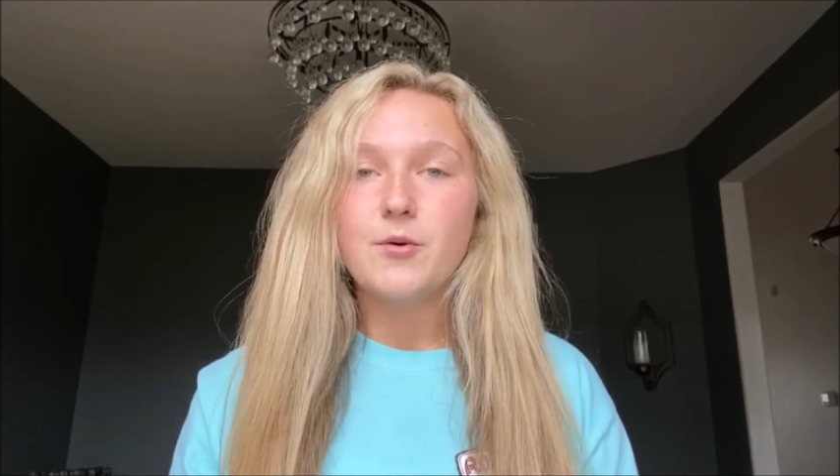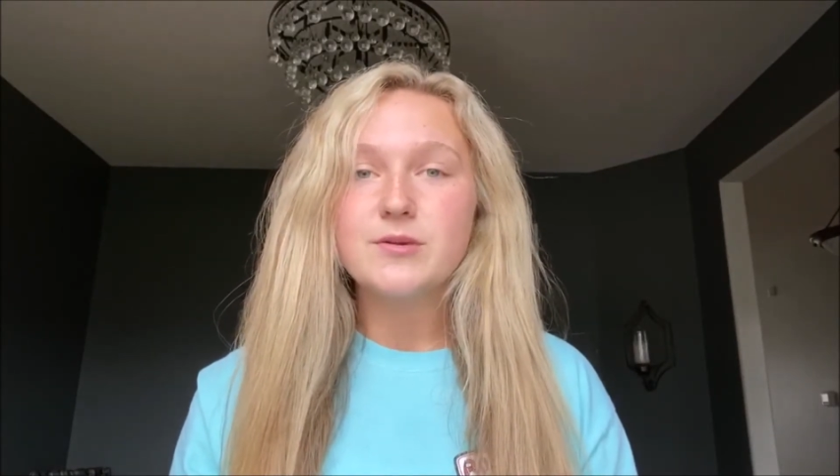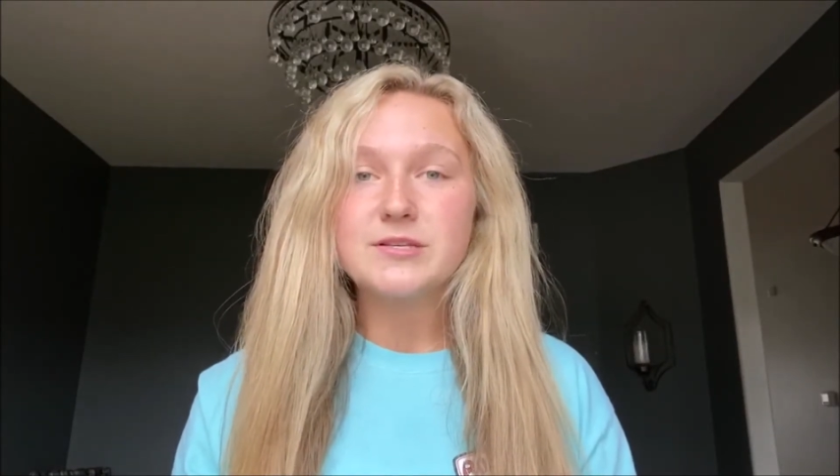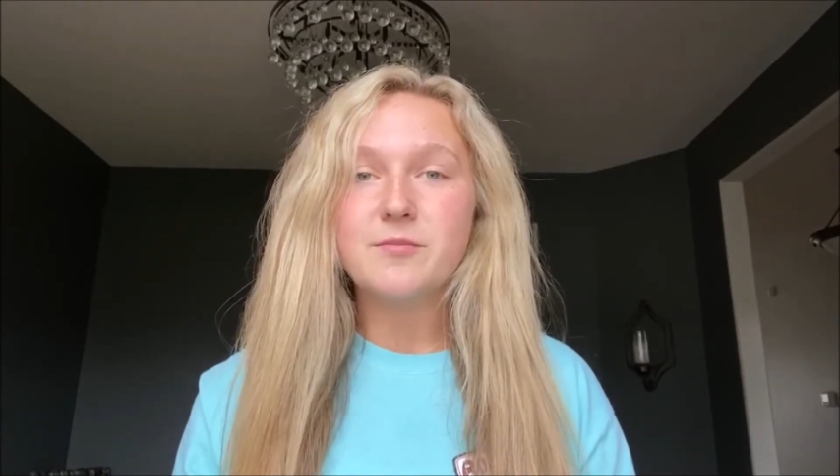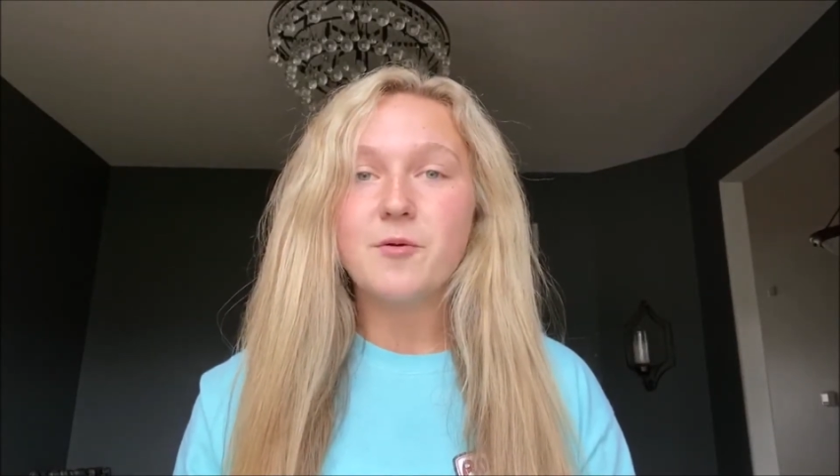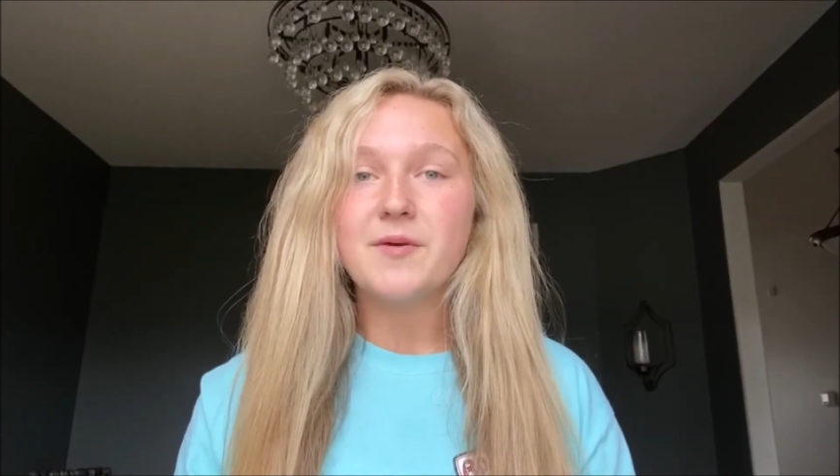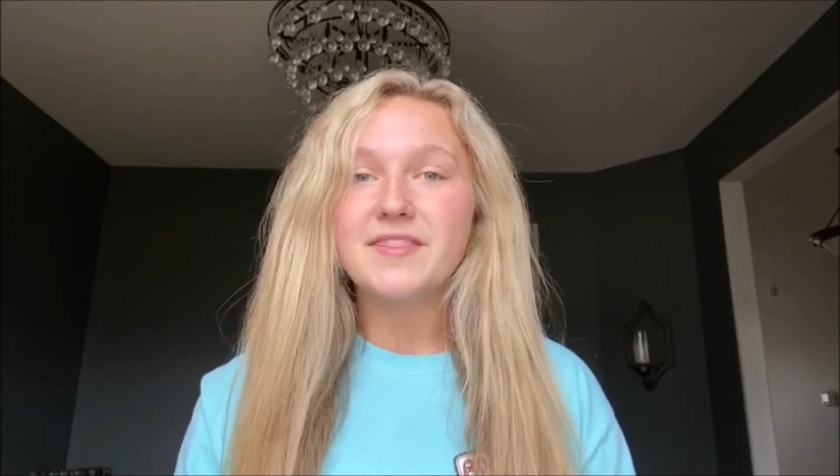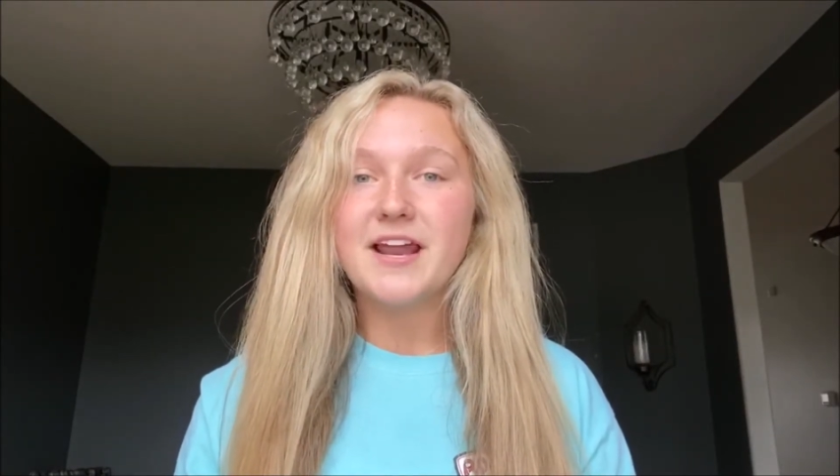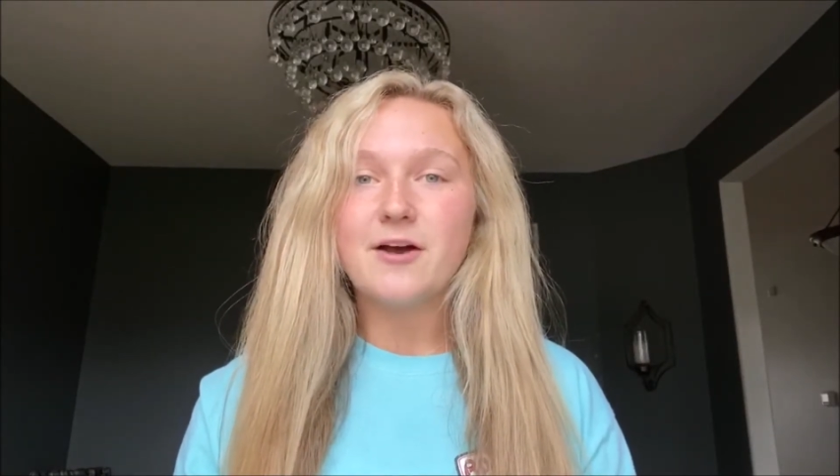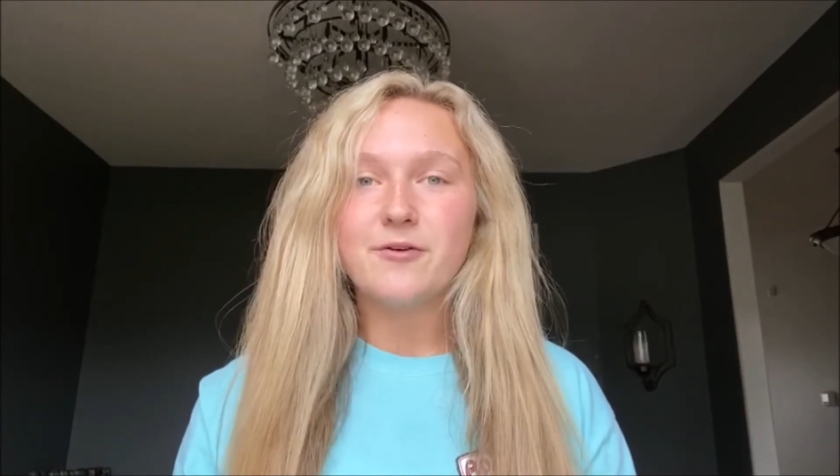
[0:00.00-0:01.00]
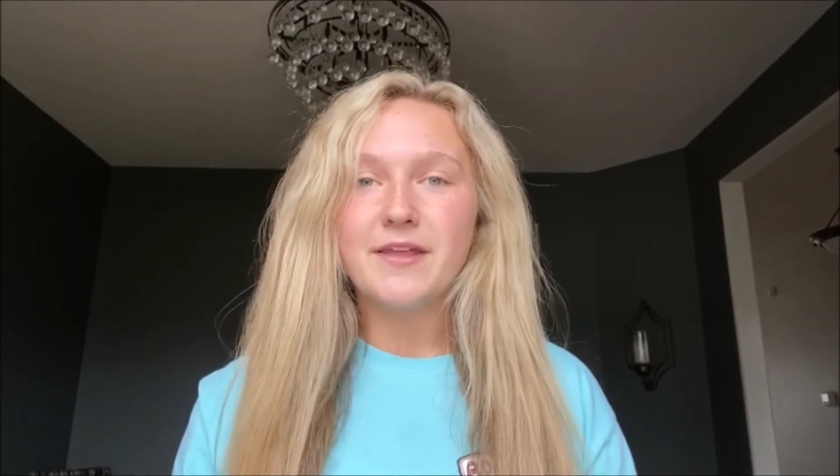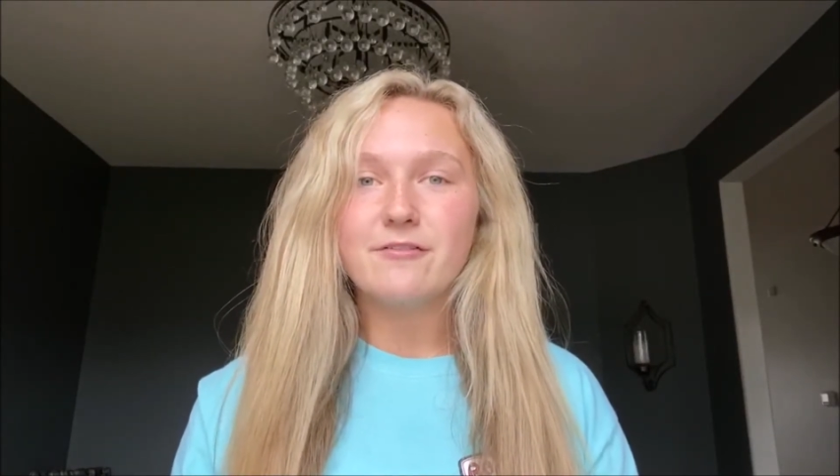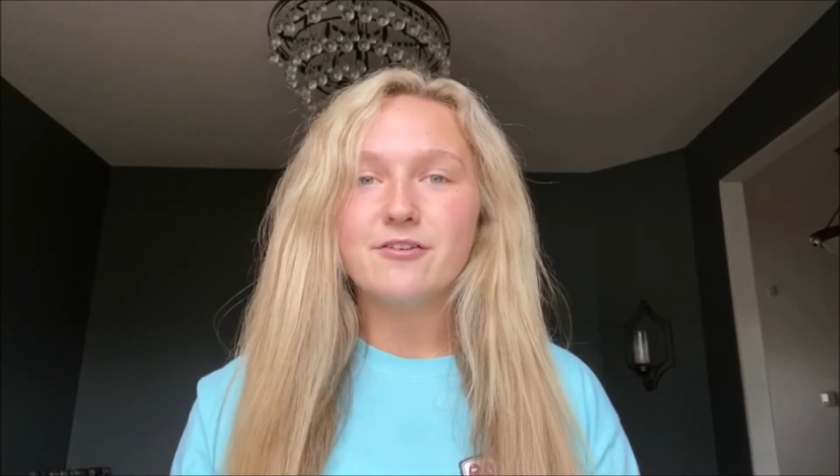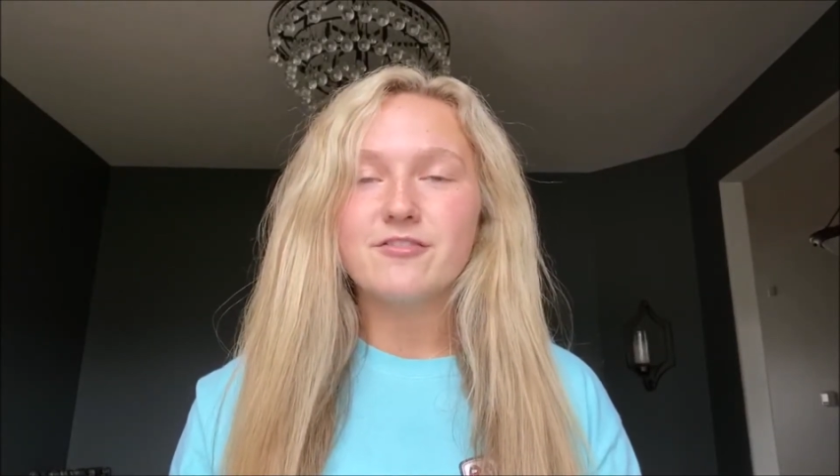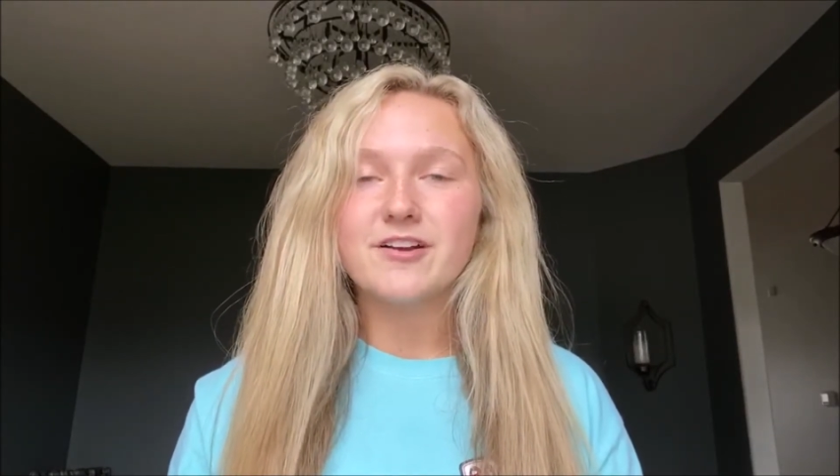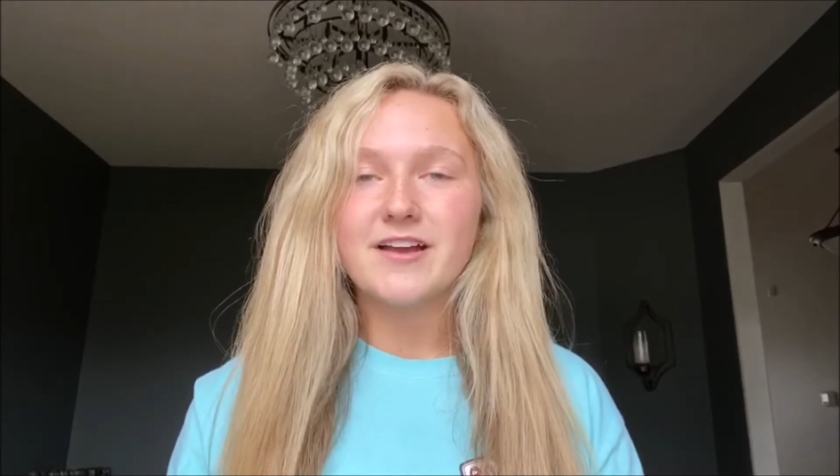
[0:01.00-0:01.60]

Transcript: was a moment that I will never